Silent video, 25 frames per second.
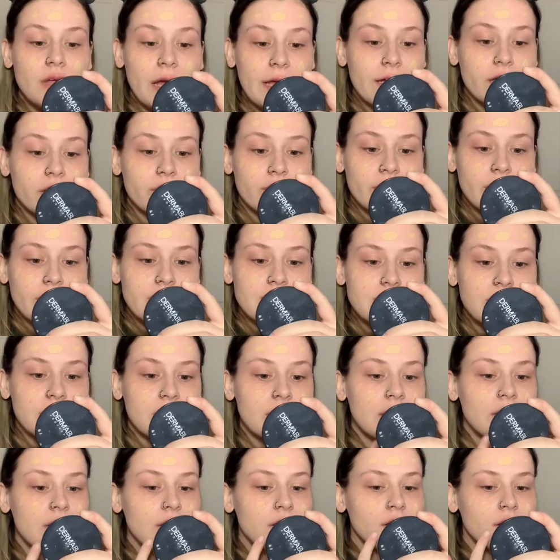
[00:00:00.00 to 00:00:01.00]
I can already
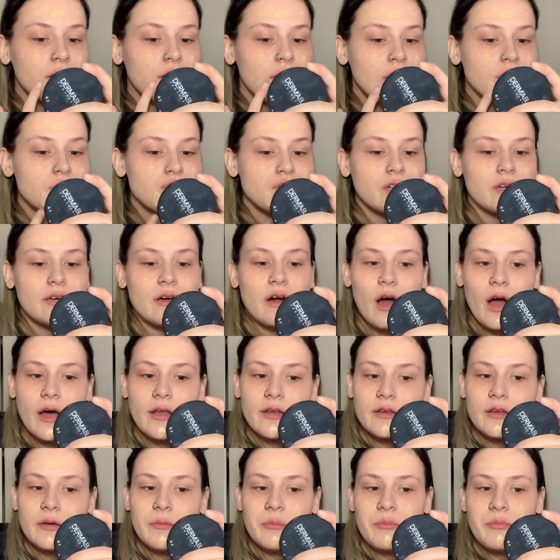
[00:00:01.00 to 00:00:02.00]
tell I should have
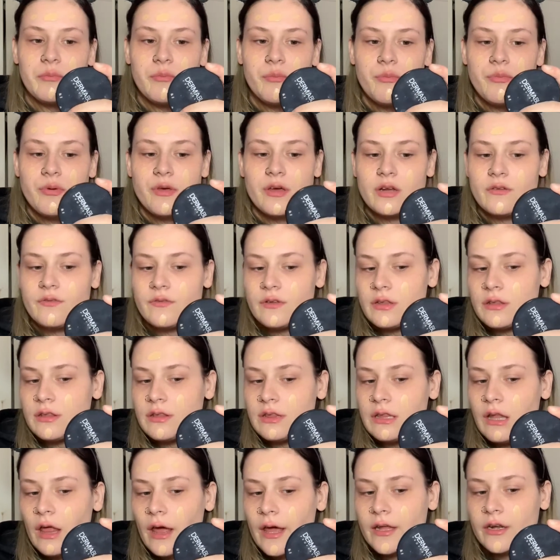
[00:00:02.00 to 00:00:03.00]
gotten a bit of a
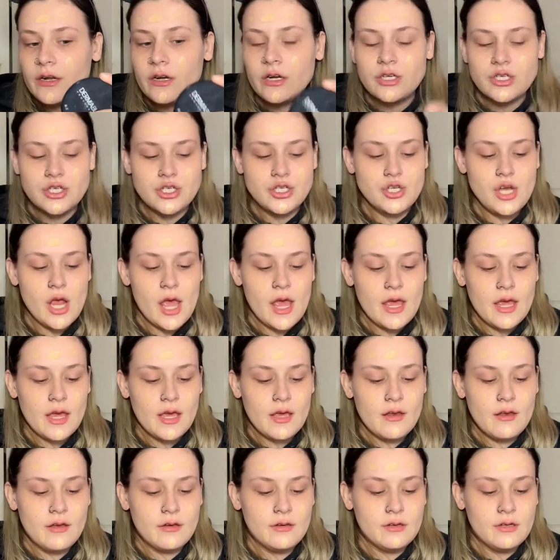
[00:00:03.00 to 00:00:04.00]
lighter
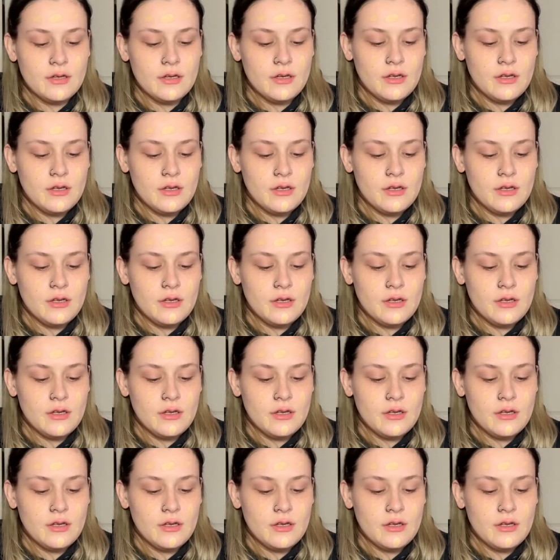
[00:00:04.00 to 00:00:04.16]
shade,